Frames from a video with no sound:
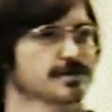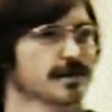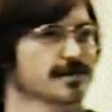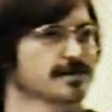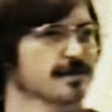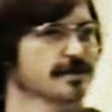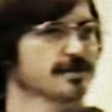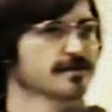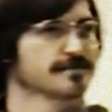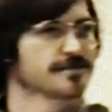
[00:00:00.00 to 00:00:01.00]
last night,
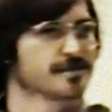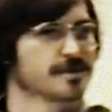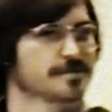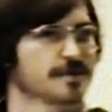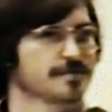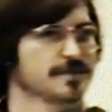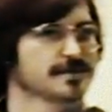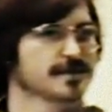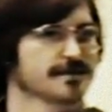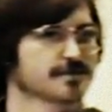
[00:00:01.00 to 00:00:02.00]
a friend of mine, Bob
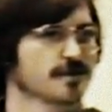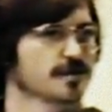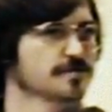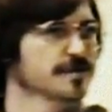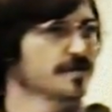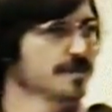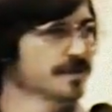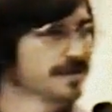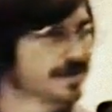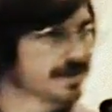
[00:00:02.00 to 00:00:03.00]
Medcalf, calls me
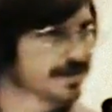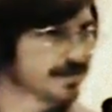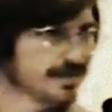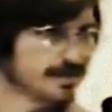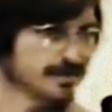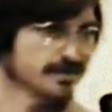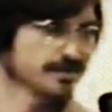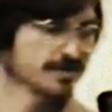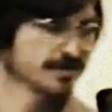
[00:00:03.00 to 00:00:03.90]
up, and